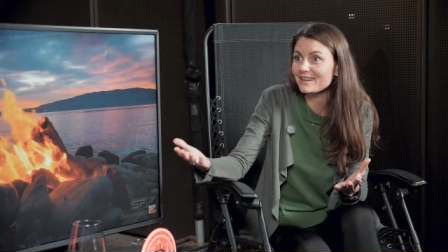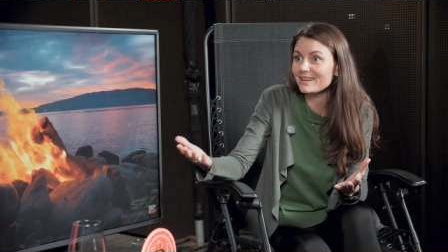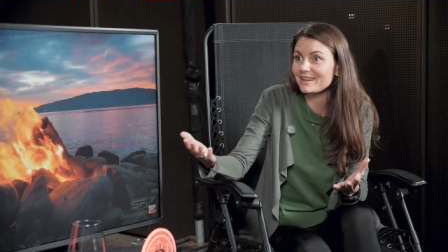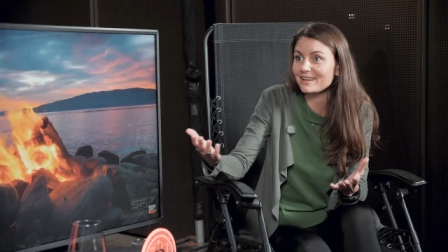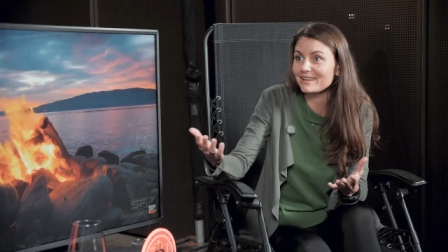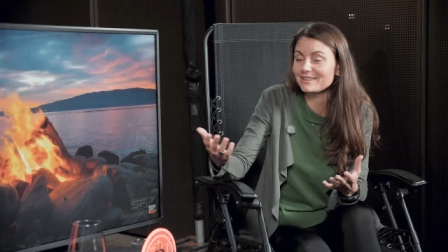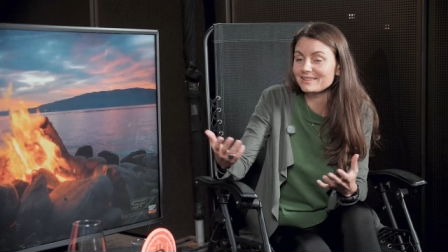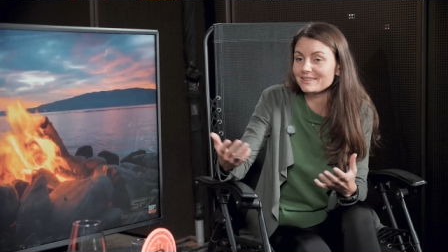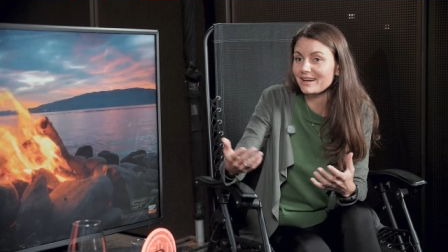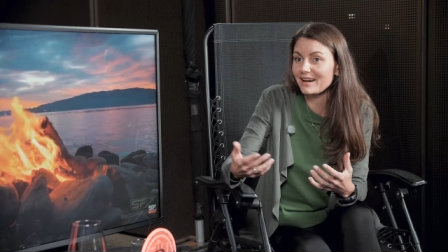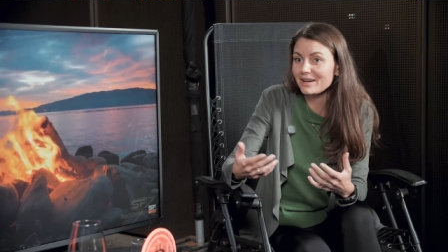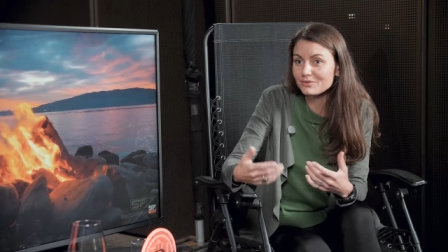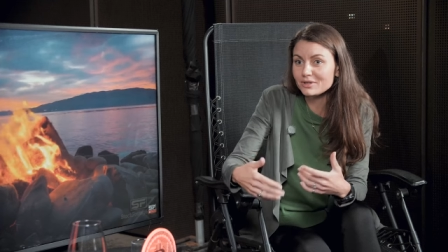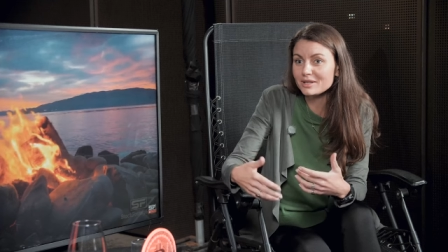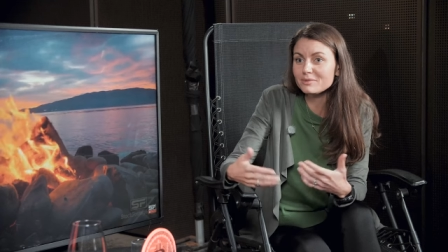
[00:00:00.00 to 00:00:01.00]
and
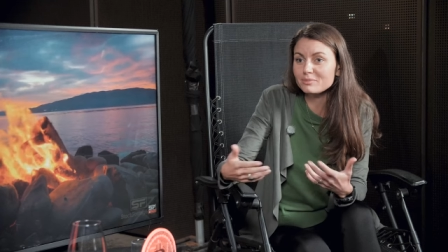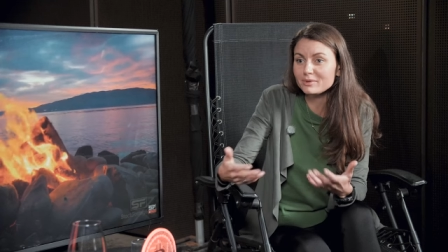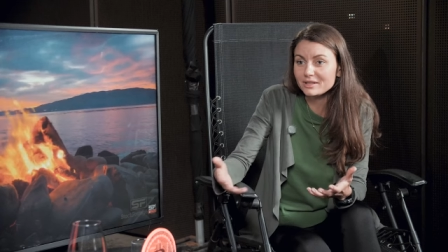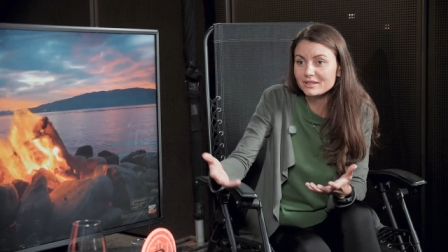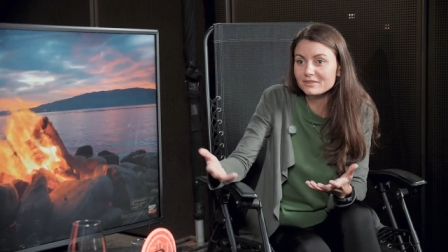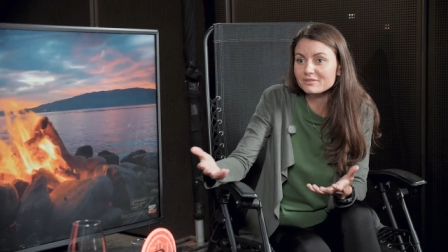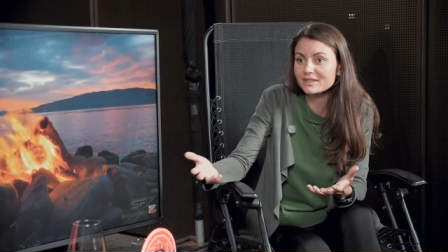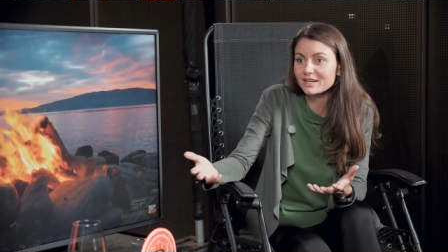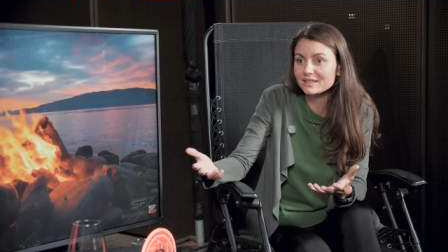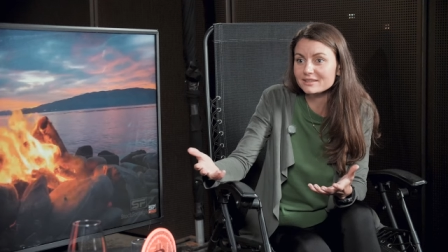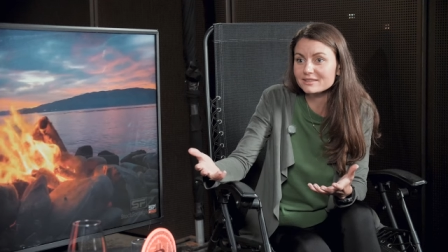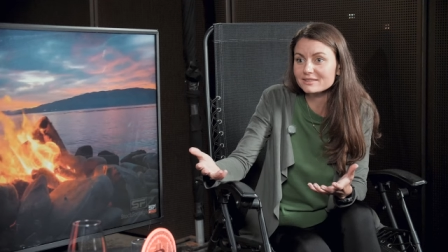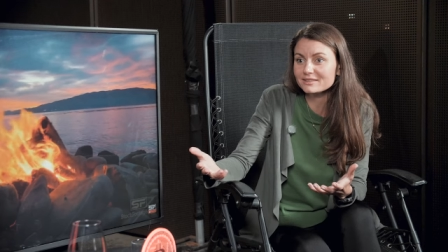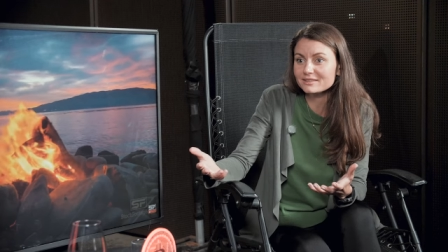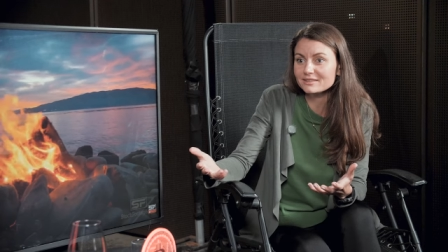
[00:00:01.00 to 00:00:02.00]
I really believe that,
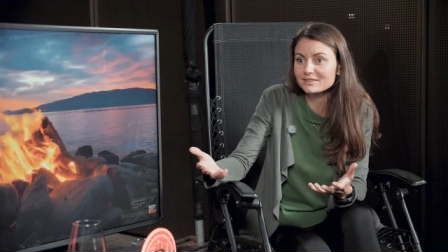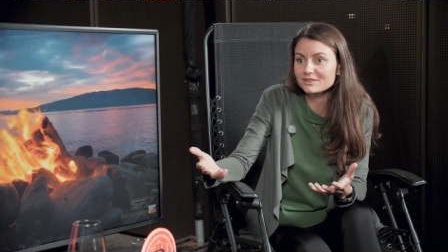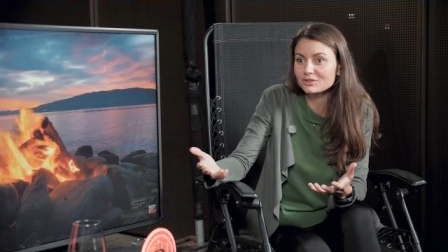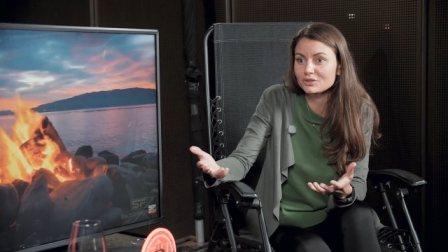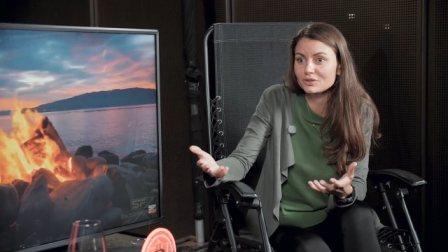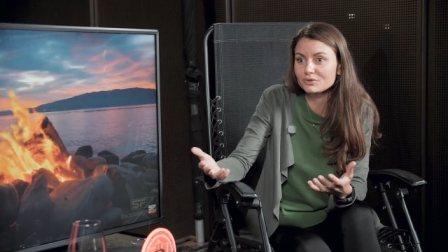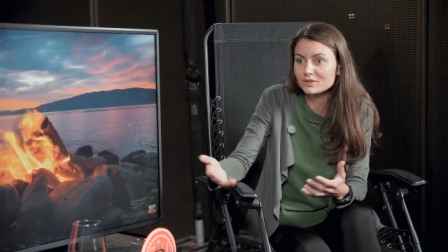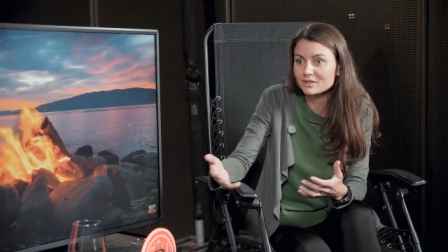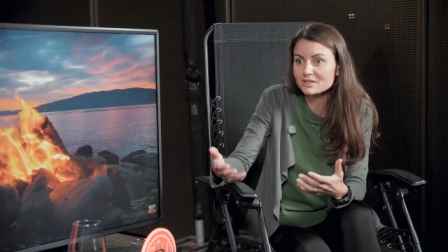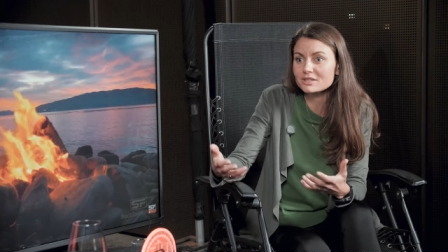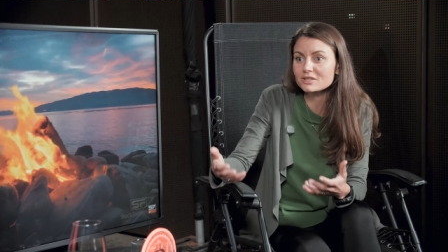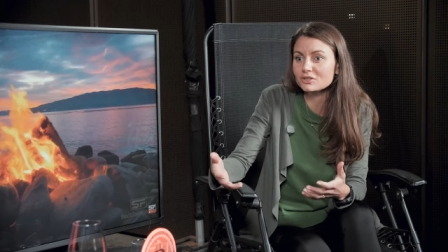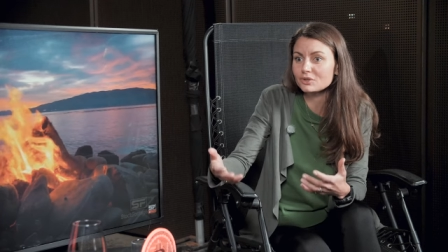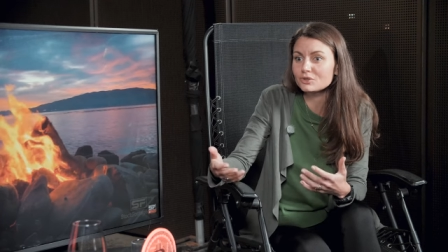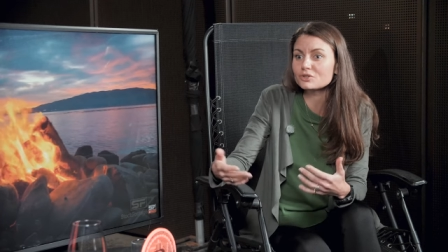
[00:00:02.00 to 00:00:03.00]
you know, this
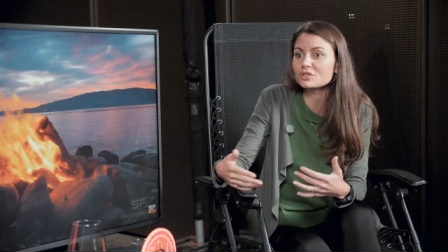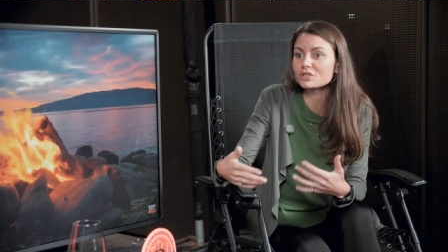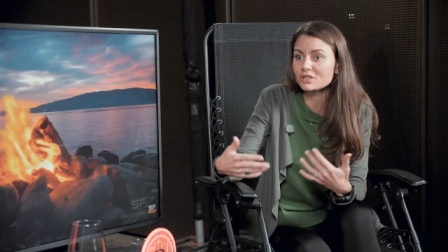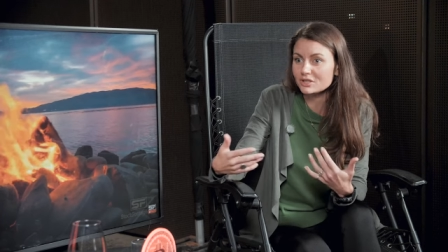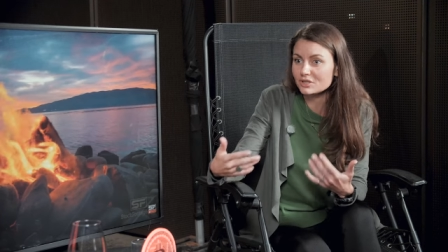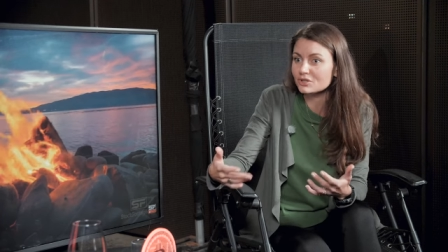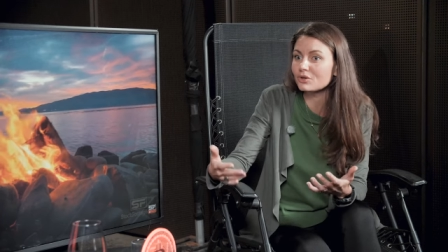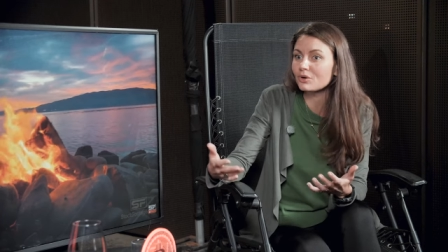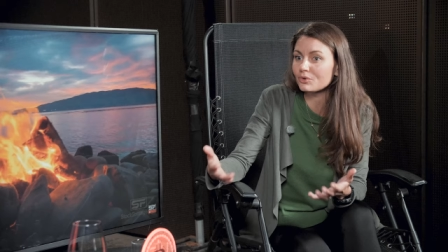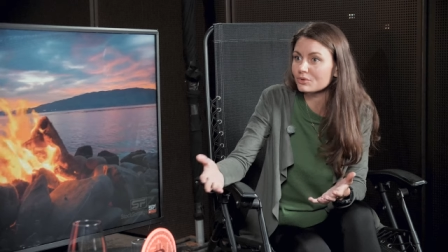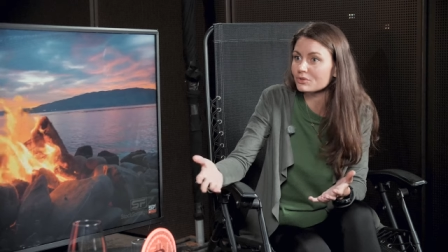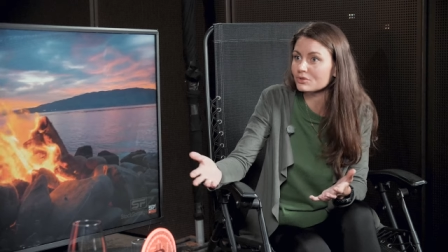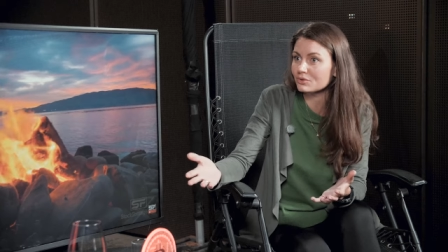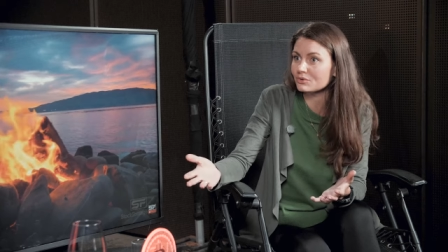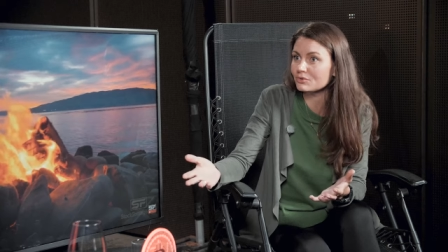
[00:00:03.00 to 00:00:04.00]
technology is
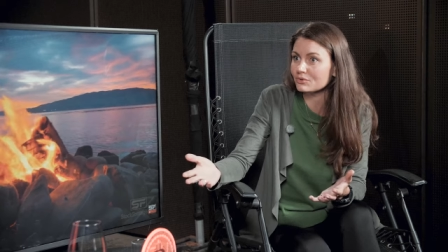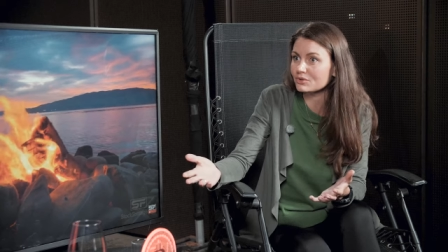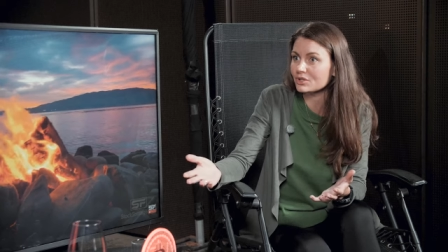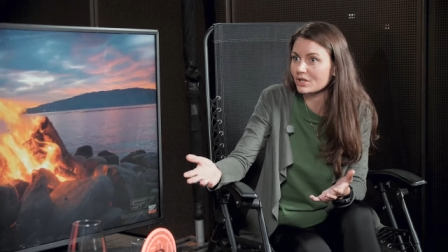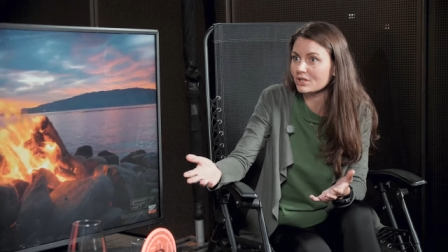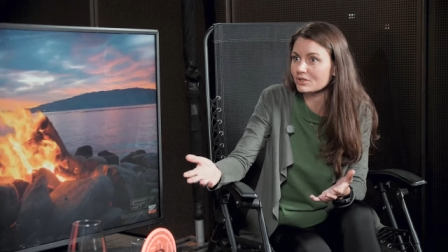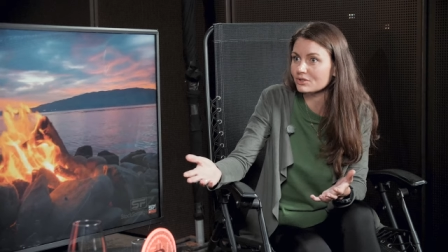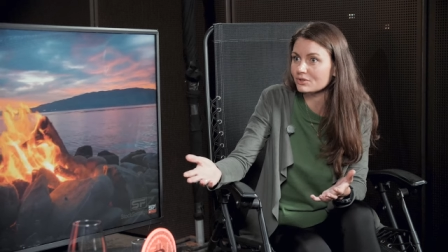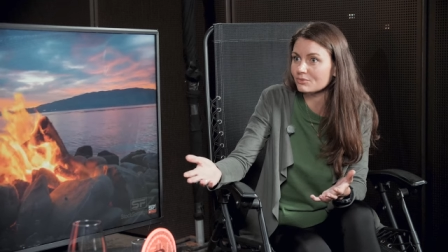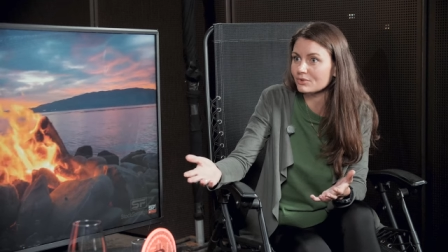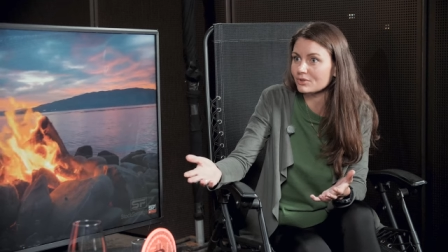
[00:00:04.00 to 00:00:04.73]
going to change the